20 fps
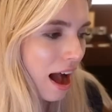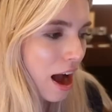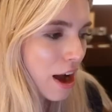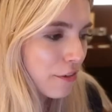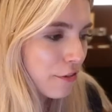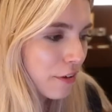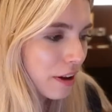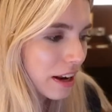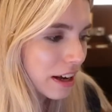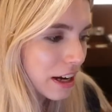I
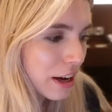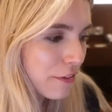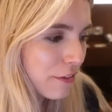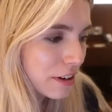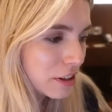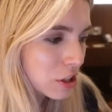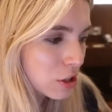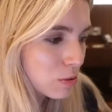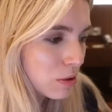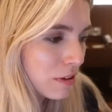felt like if
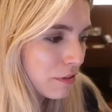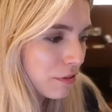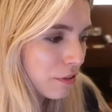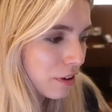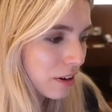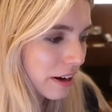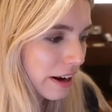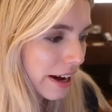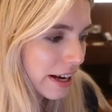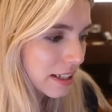I just went
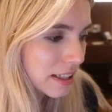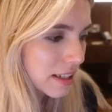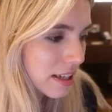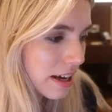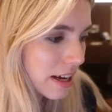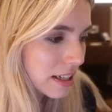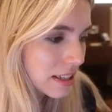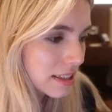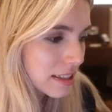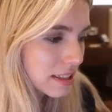for knight
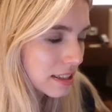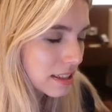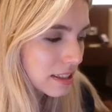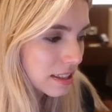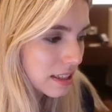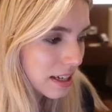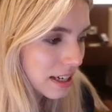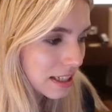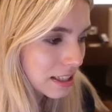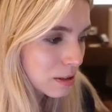takes
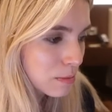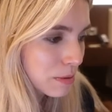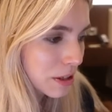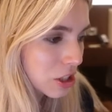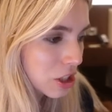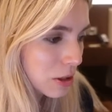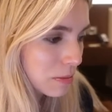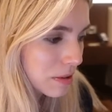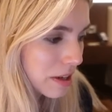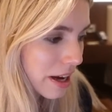c6,
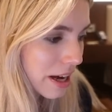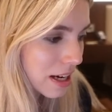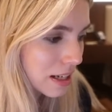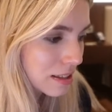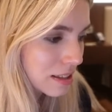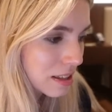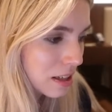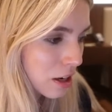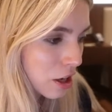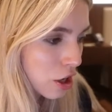bishop
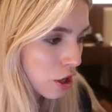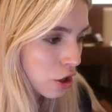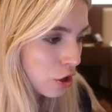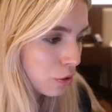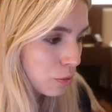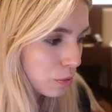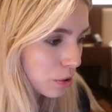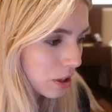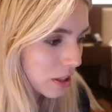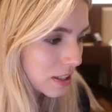takes,
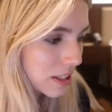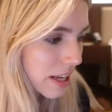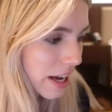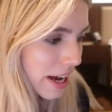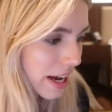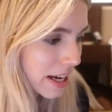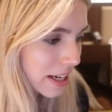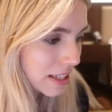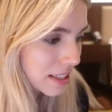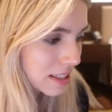rook
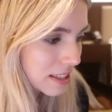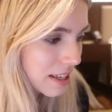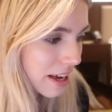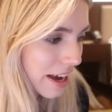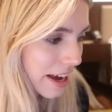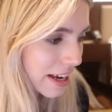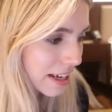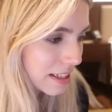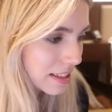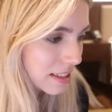takes,
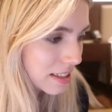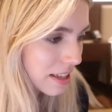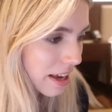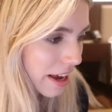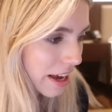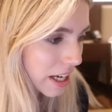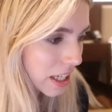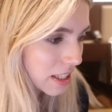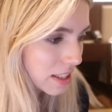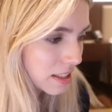
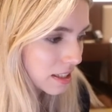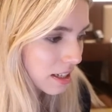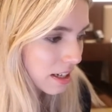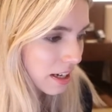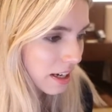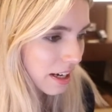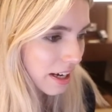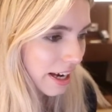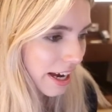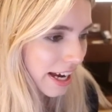
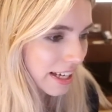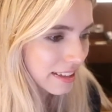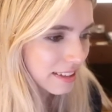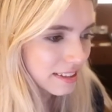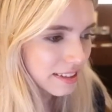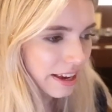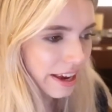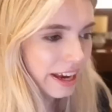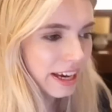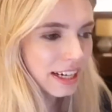
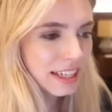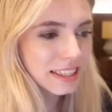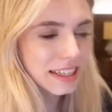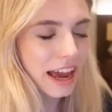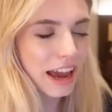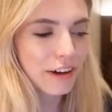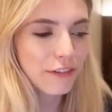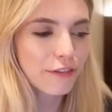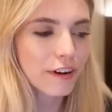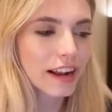and takes,
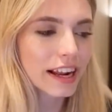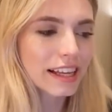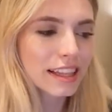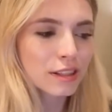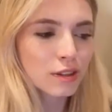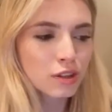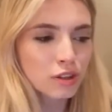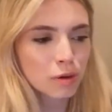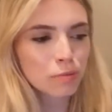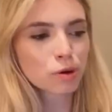I felt like
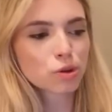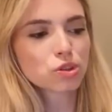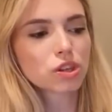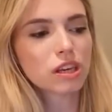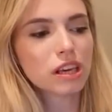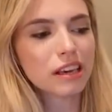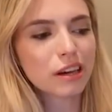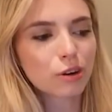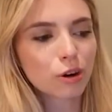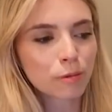this was the most
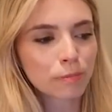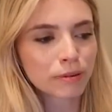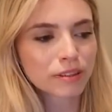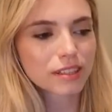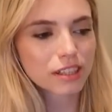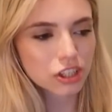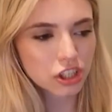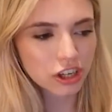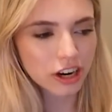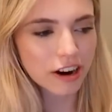equal
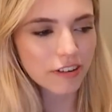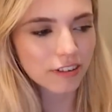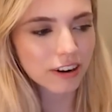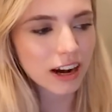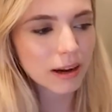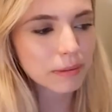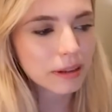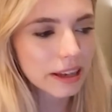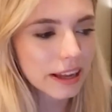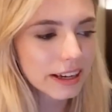position ever.
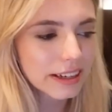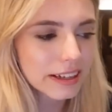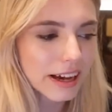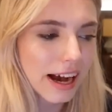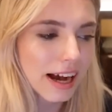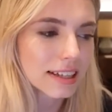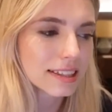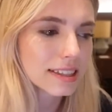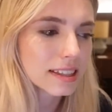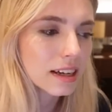I mean, like,
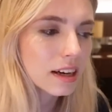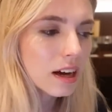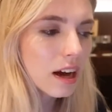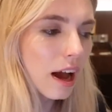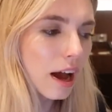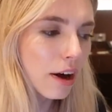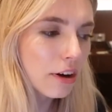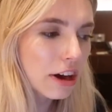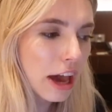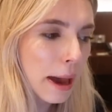yes.
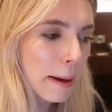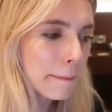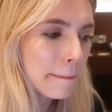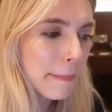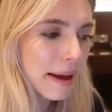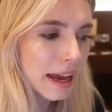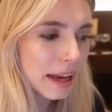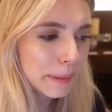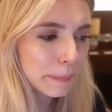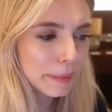Okay,
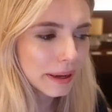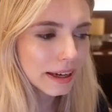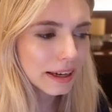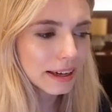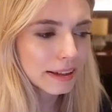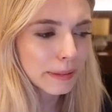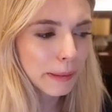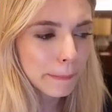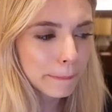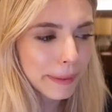maybe
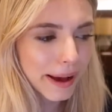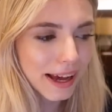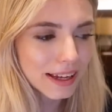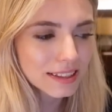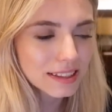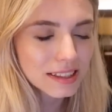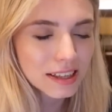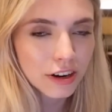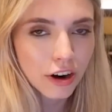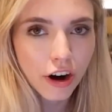in the
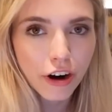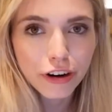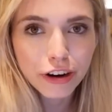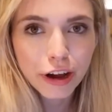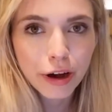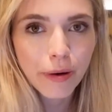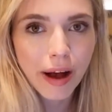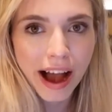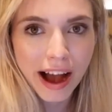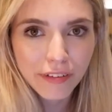best
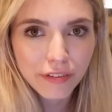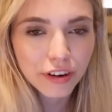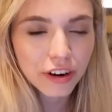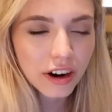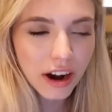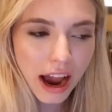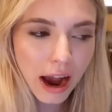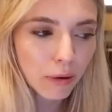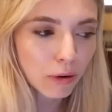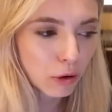scenario
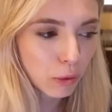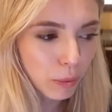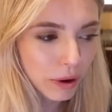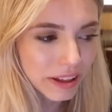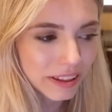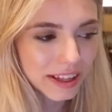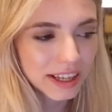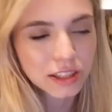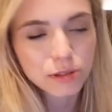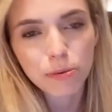ever, I will
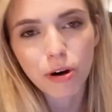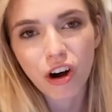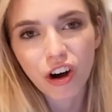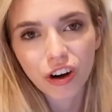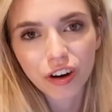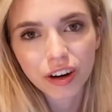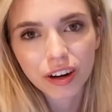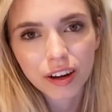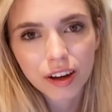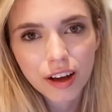win this
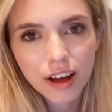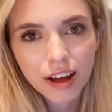pawn.